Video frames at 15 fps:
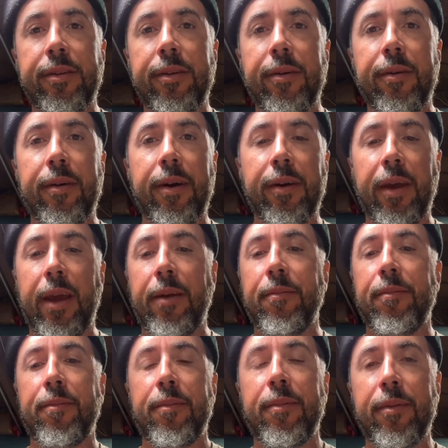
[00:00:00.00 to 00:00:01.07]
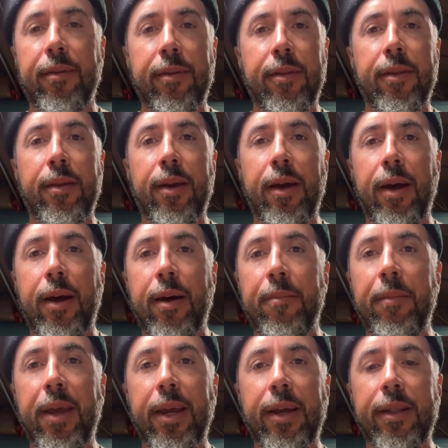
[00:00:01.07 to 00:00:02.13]
So okay, I'll
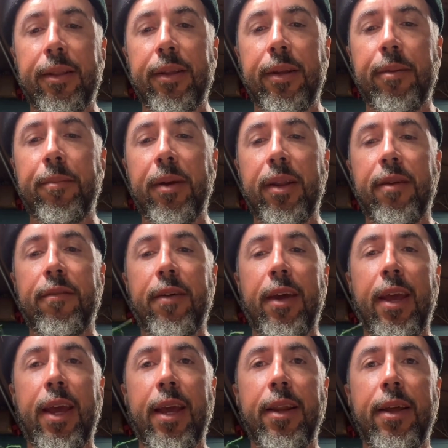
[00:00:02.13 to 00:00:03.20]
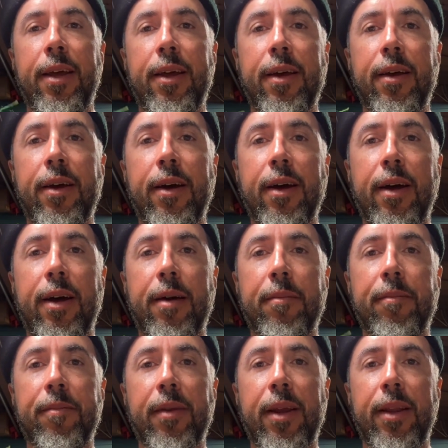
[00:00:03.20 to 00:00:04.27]
make a little bit of a head,
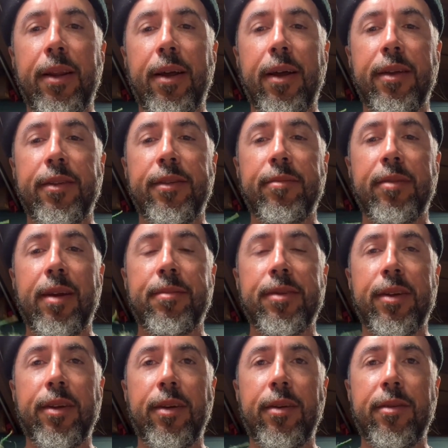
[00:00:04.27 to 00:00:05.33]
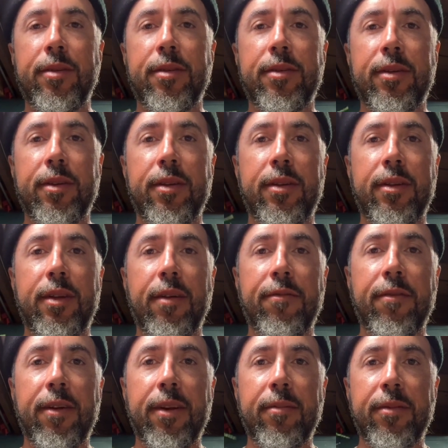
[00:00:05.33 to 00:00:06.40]
and sometimes I'll use
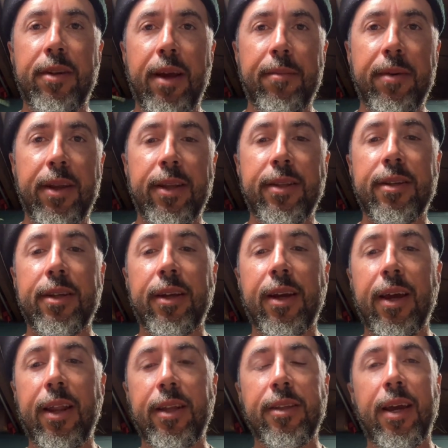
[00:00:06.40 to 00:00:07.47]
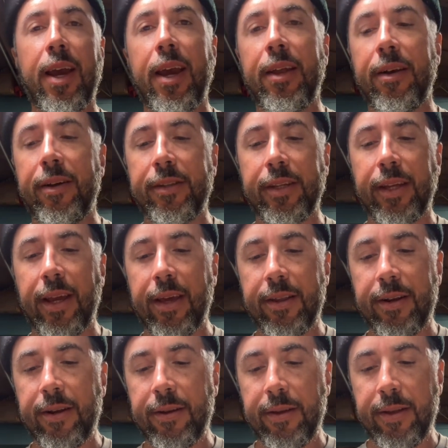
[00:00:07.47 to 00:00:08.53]
different dubbing to kind of tie it all
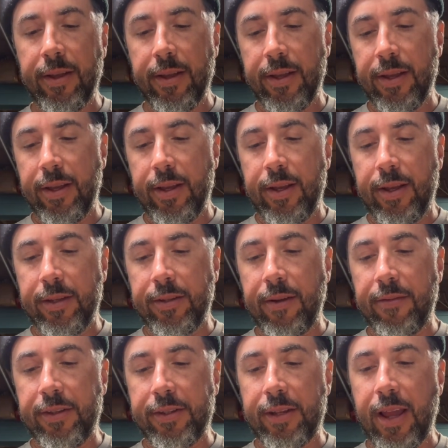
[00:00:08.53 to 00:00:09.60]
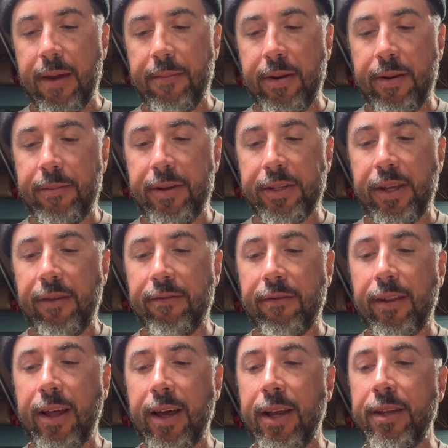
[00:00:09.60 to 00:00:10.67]
together. So I have this nightmare musky
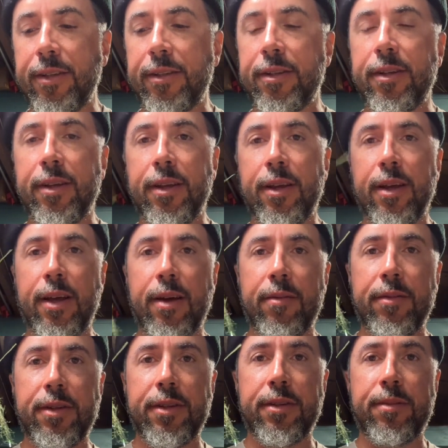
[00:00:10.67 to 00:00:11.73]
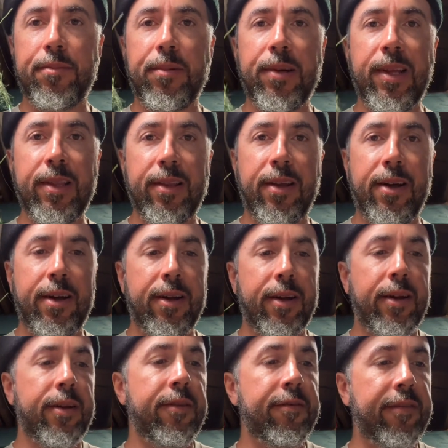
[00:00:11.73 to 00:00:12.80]
flies, which is pretty
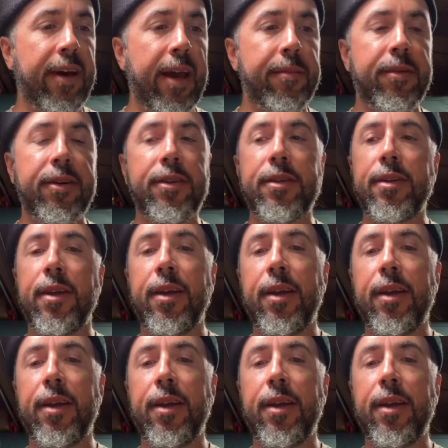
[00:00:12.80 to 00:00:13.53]
long fibers.